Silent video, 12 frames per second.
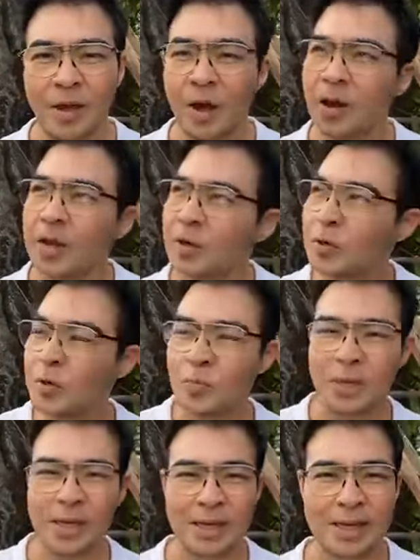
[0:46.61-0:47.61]
or it could
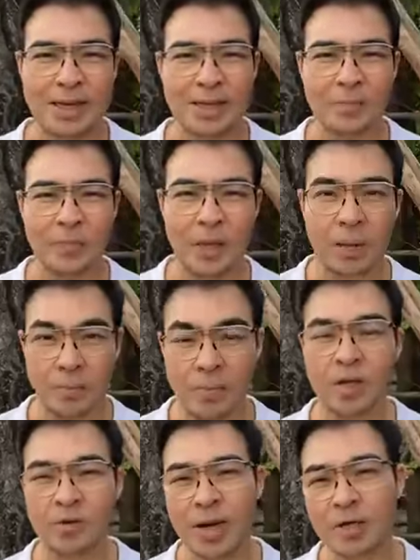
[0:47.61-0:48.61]
be
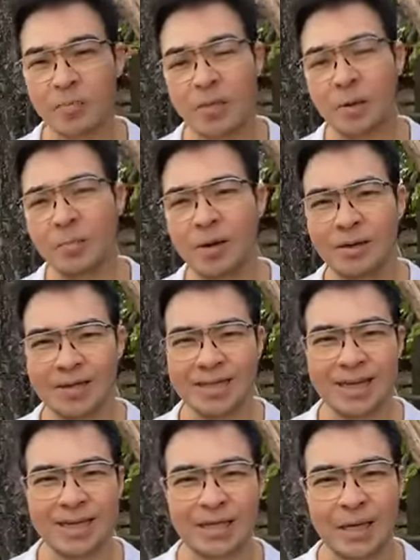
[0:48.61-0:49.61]
we try to be among the
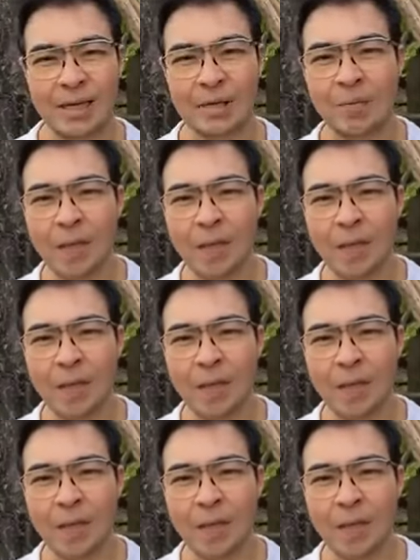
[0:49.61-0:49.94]
sunset.